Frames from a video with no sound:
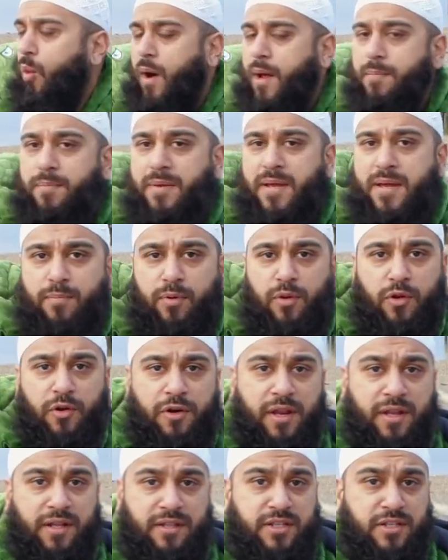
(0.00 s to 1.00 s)
What people are
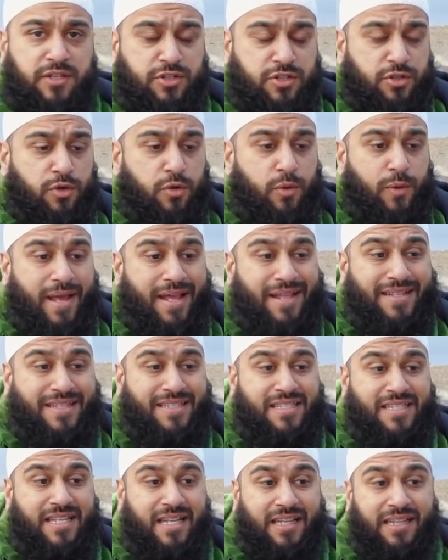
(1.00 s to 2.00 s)
addicted to, it's